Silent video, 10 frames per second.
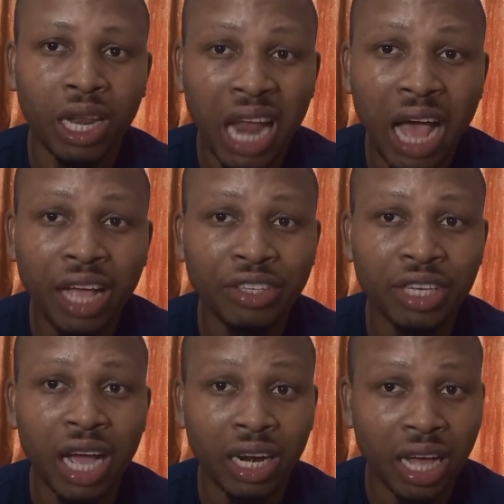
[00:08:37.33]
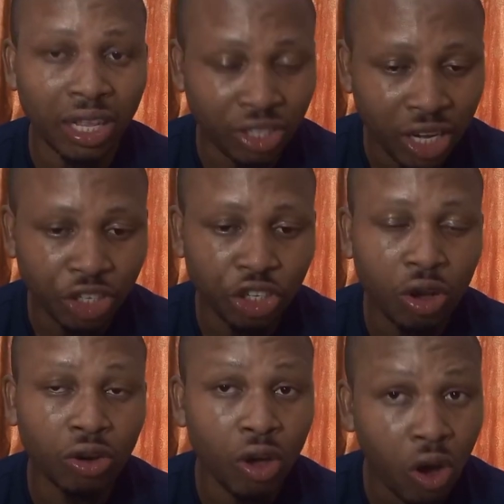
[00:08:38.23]
light and
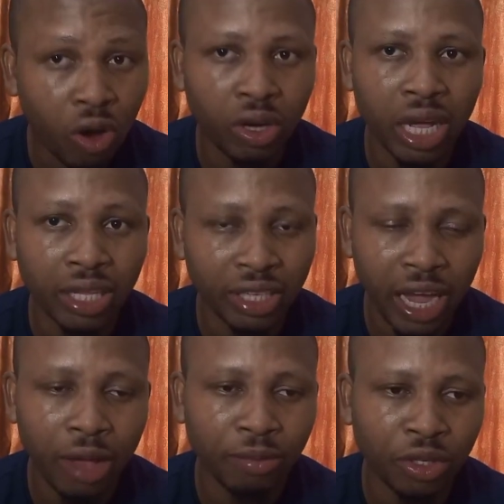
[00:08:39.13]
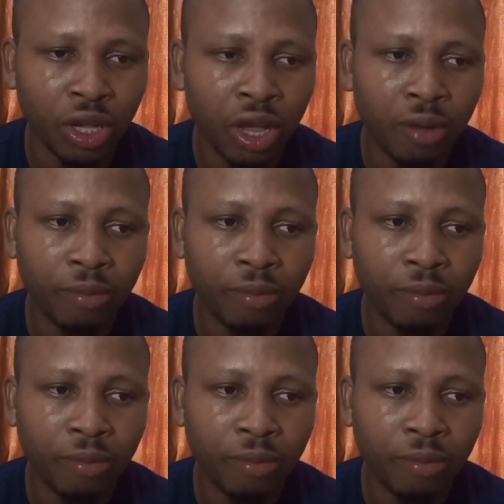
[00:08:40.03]
attention on Tems